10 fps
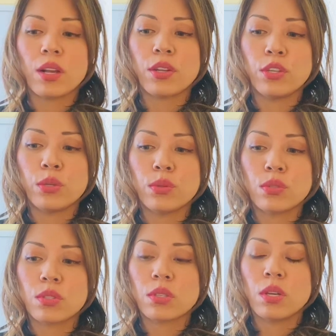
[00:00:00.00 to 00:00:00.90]
on
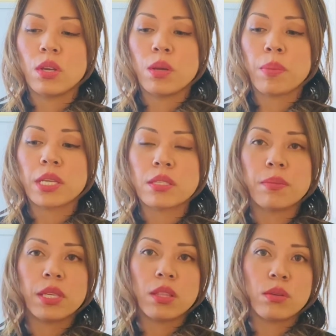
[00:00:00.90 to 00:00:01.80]
news.
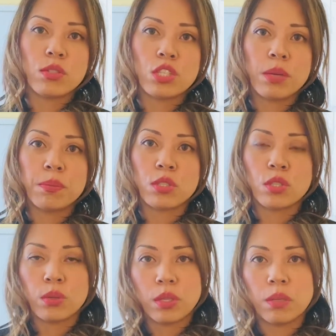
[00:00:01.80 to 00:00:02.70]
Possibly those ships
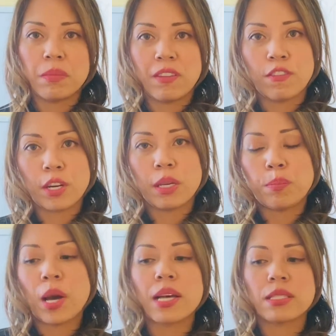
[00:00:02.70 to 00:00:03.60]
too could be very
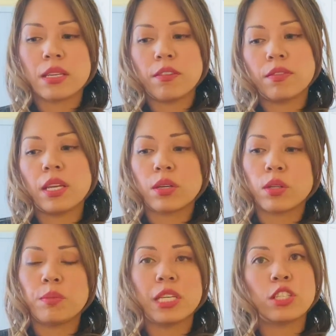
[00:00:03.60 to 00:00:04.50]
positive. It
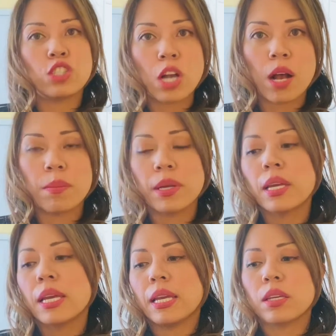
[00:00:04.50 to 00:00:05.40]
could be a job.
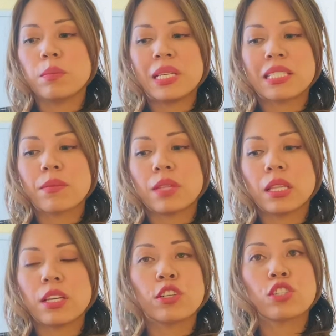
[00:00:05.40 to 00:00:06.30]
It could be something
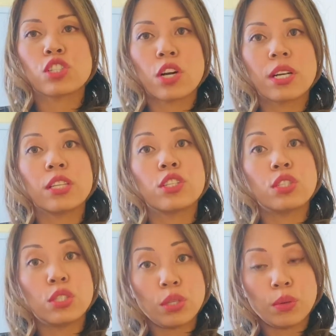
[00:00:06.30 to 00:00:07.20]
that you're starting to
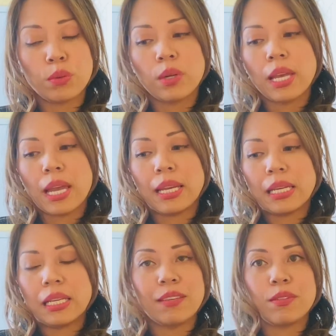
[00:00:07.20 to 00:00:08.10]
do. And it
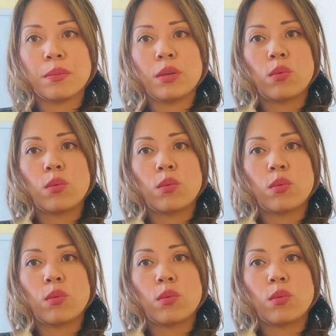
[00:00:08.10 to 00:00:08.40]
could even be